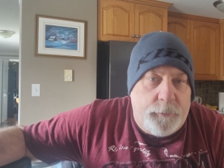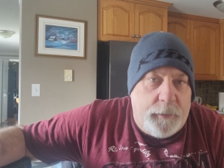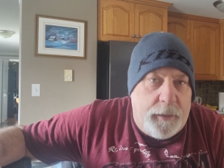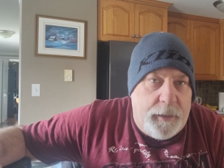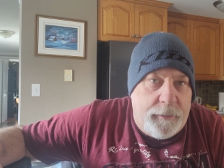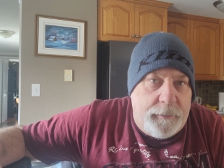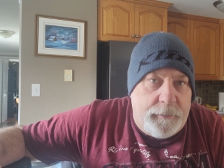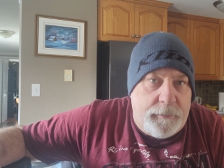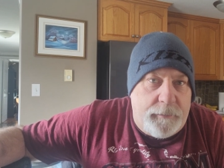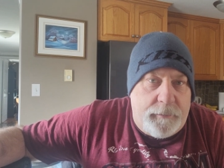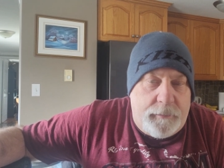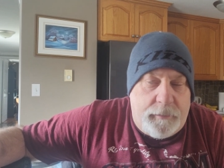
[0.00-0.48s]
We
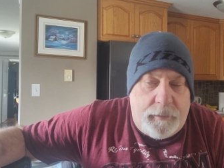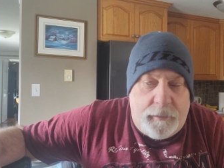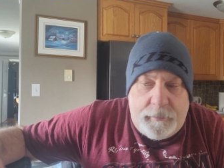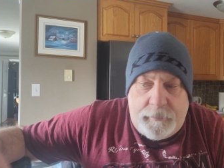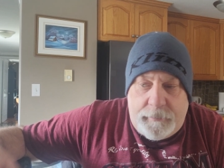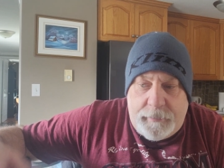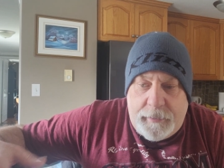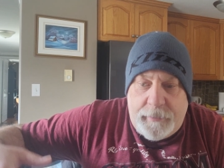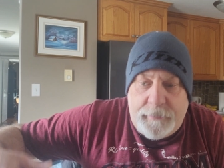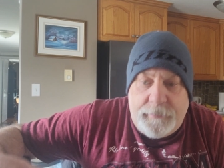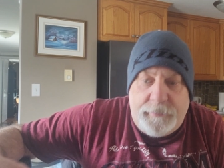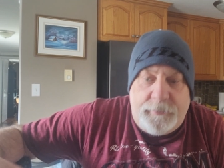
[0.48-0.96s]
had uh,
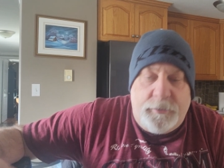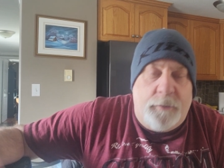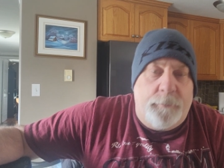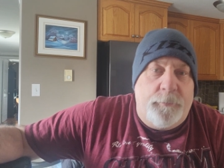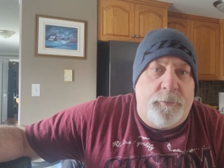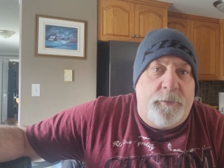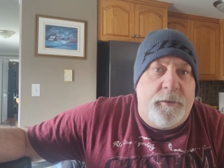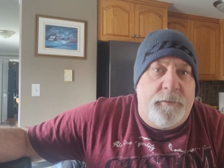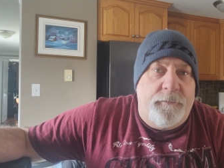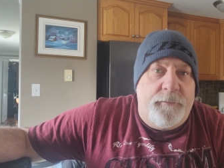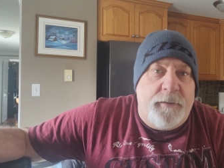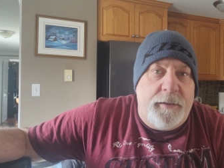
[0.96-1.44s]
10
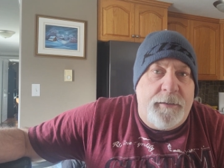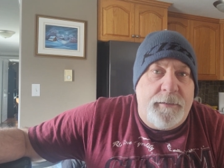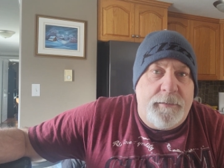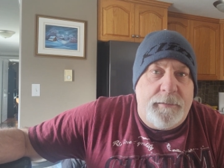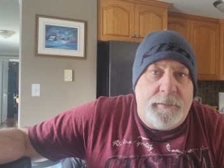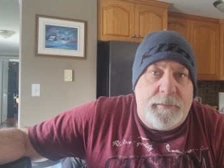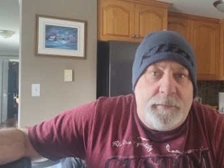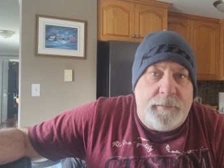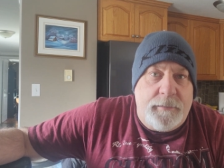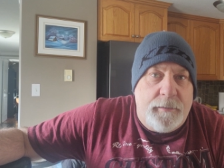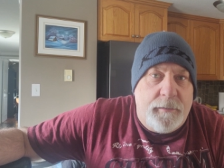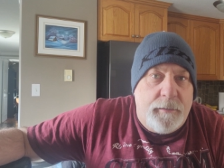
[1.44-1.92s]
summer
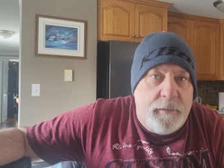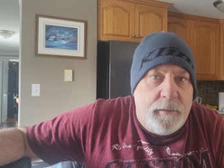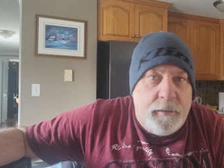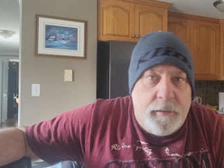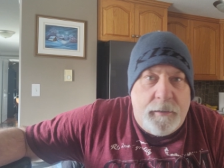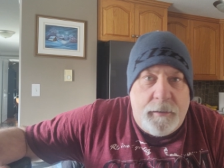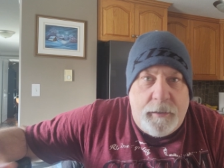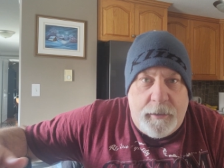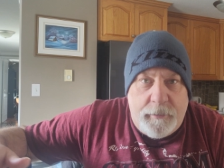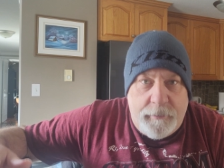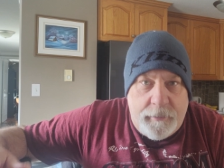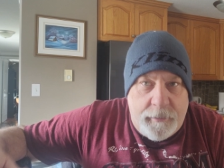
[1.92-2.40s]
events
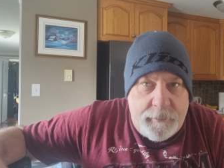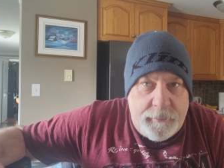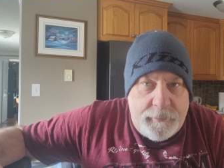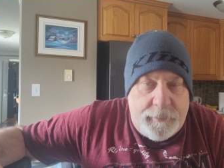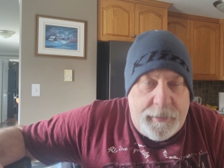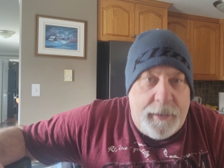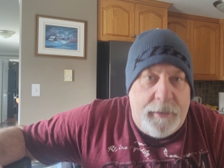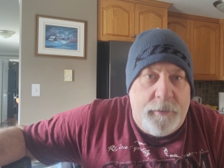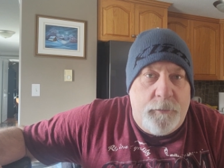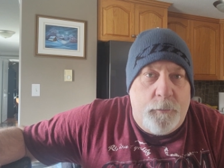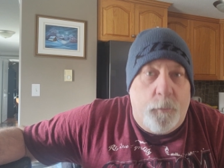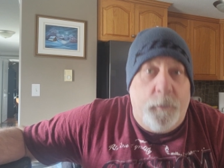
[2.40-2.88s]
and then
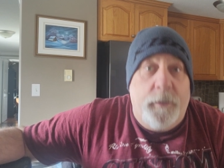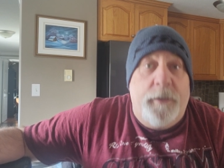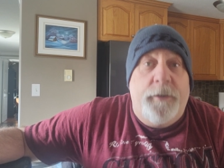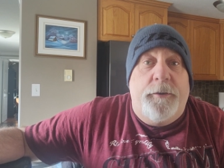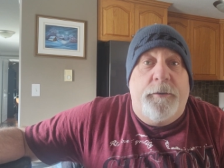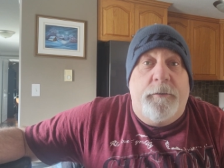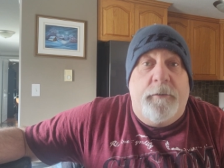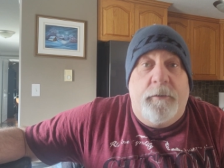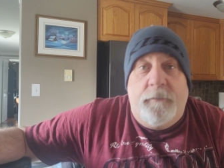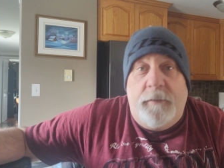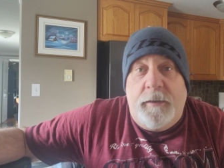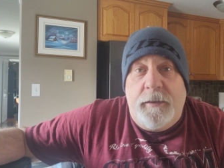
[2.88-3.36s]
10
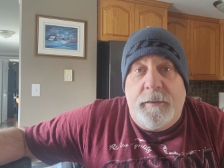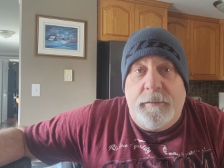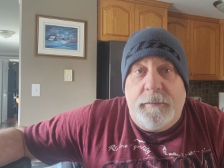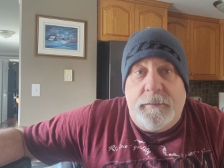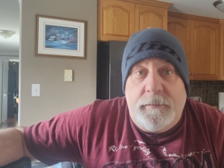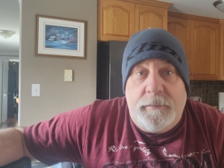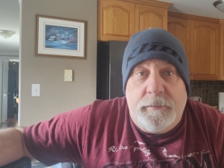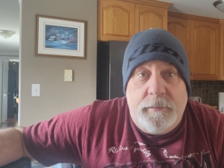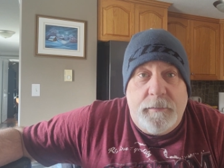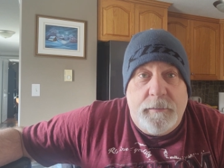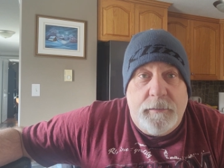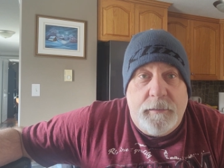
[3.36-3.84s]
winter
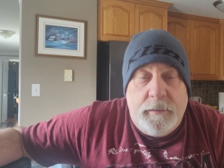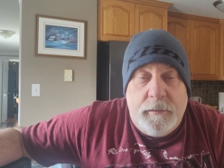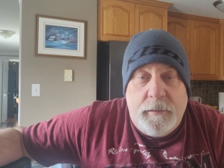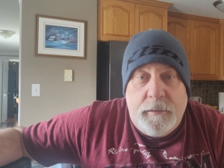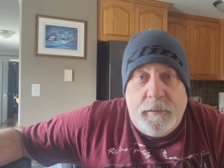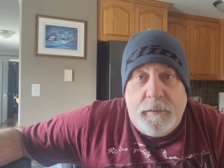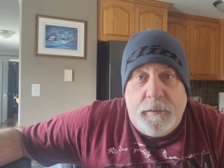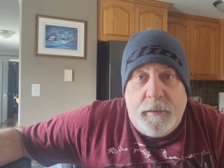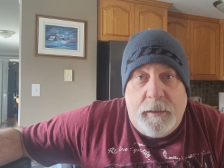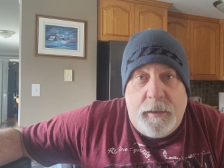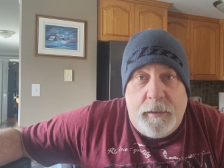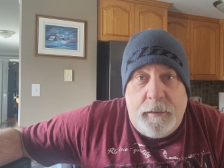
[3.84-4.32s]
events.
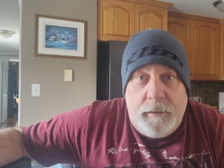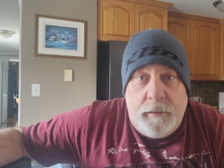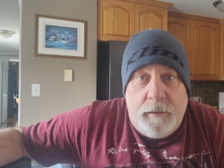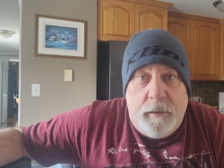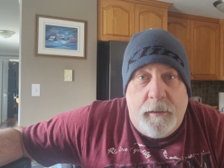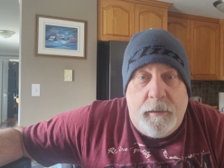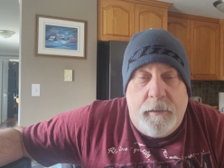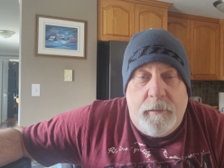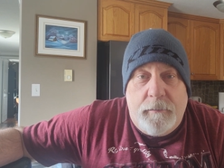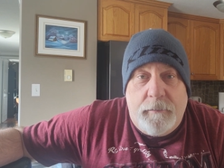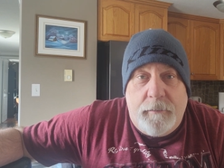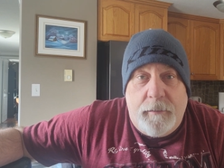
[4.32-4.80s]
And
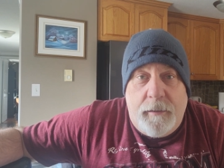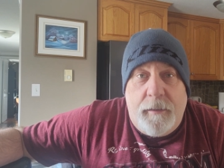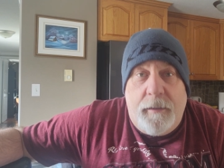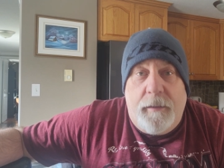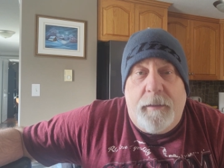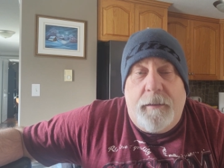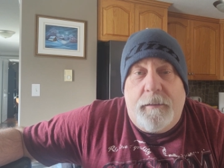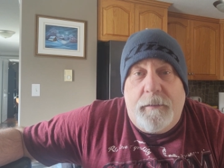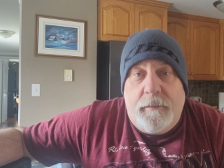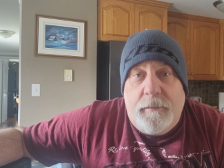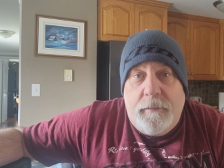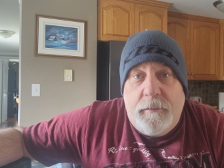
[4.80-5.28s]
uh, yeah,
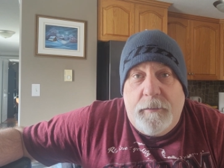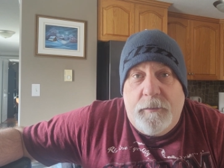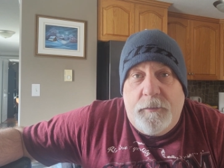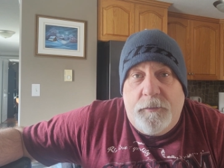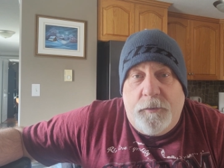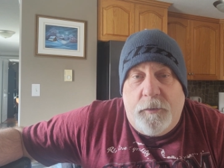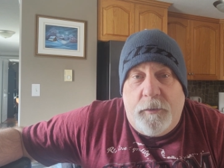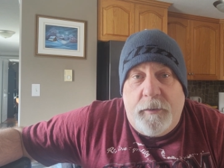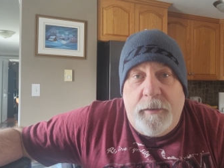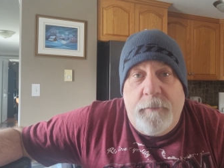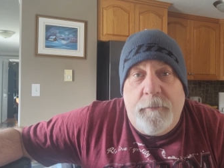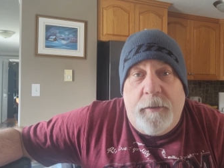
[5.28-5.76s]

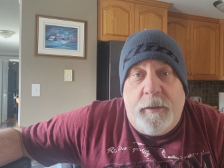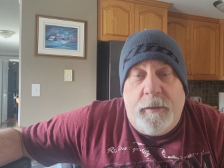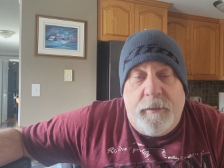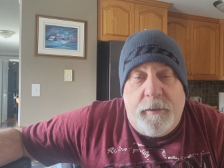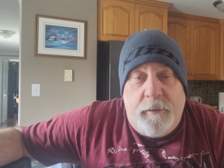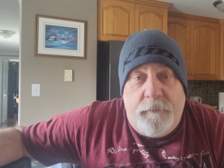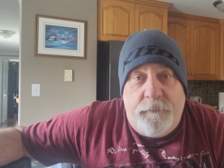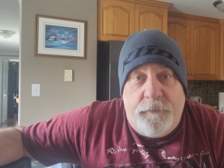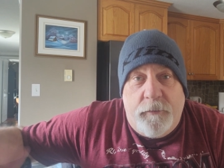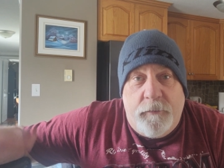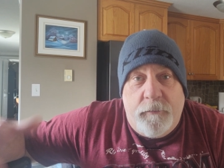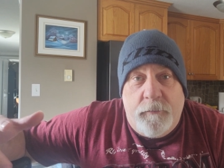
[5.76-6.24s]
so anyway,
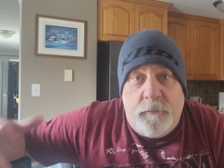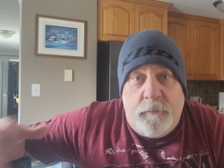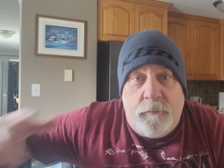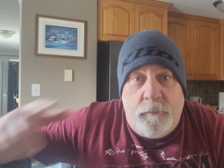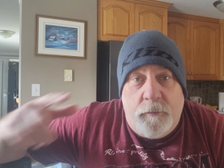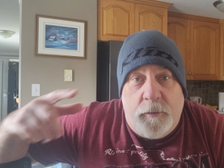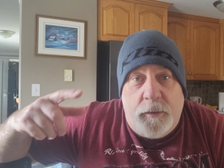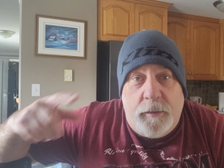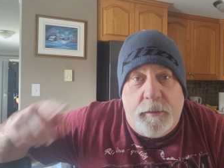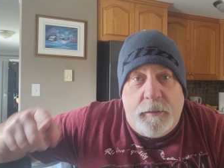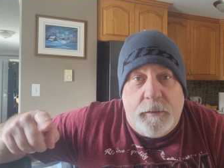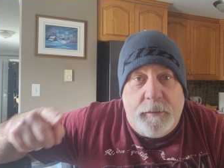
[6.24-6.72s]
if
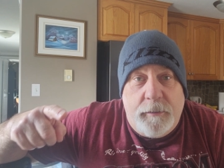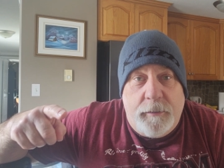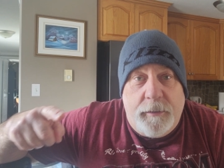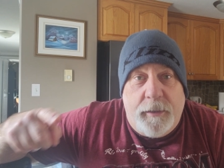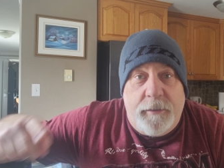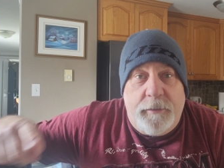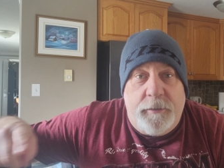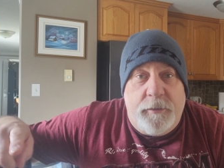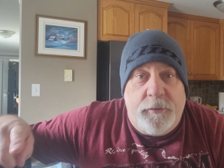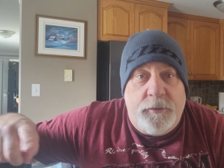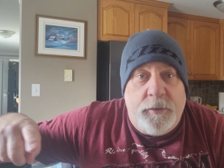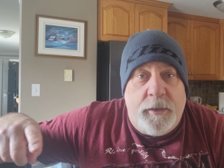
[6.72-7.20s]
you
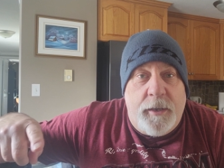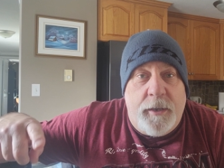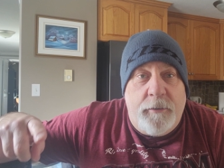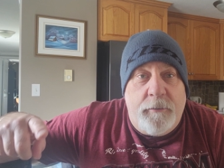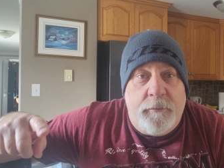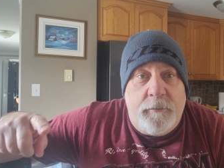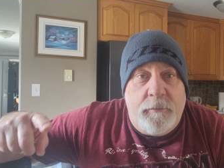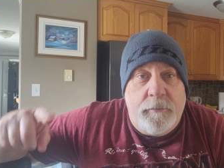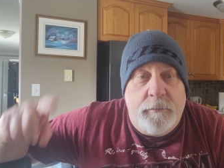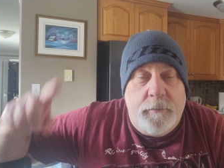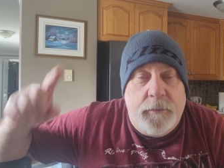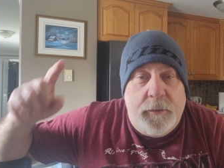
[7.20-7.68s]
like the
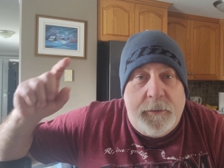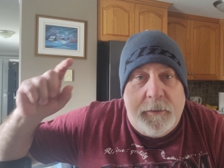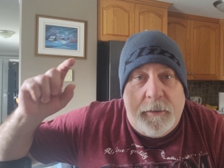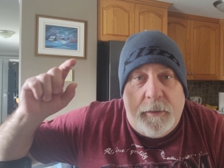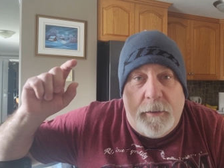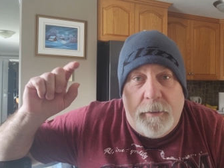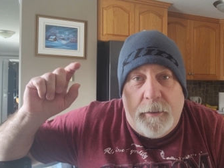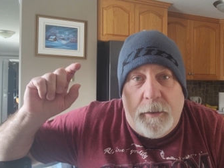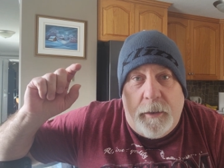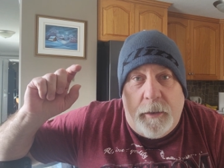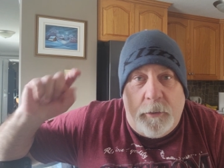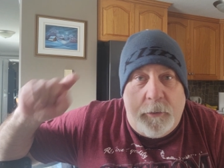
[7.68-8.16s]
channel,
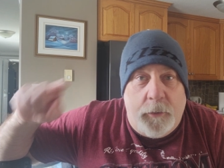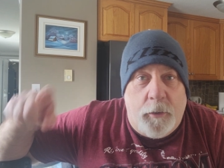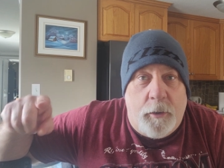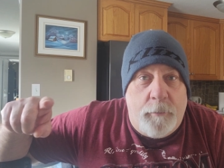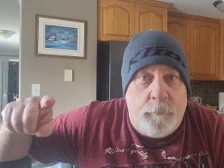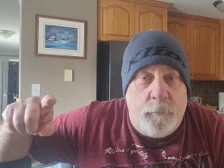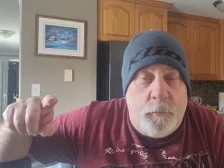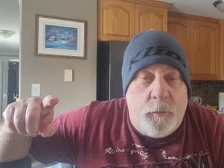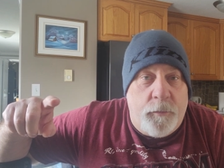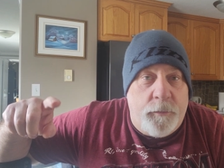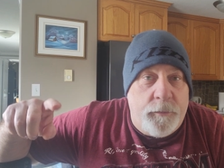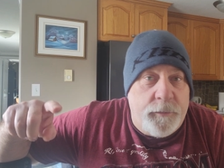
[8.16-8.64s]
a
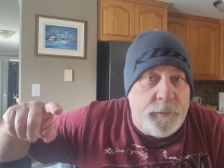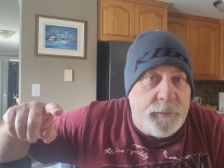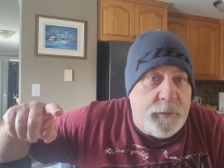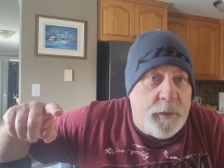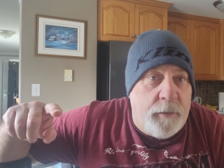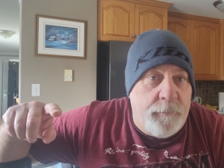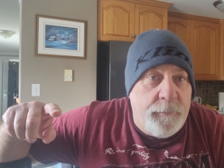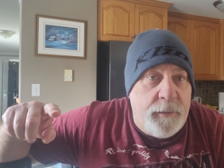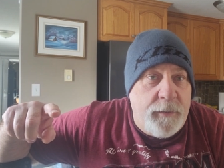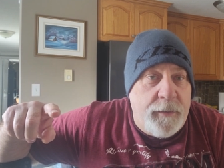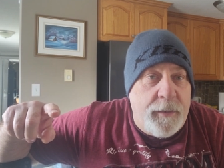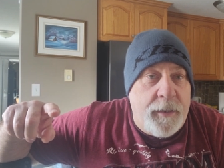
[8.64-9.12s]
lot more is
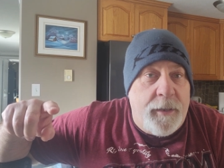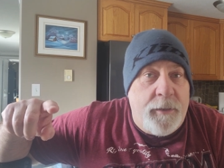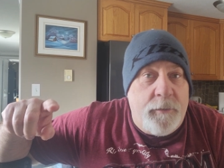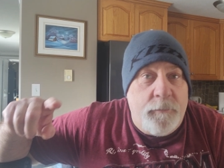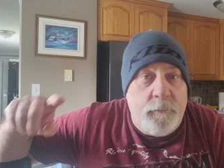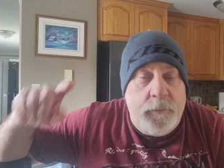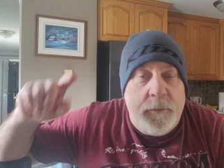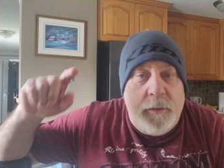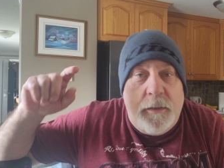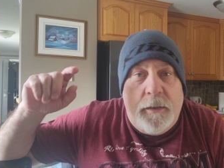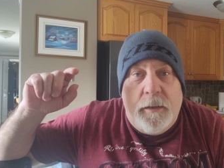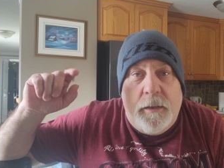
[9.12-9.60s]
coming
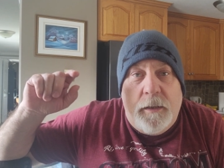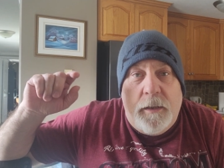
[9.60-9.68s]
down.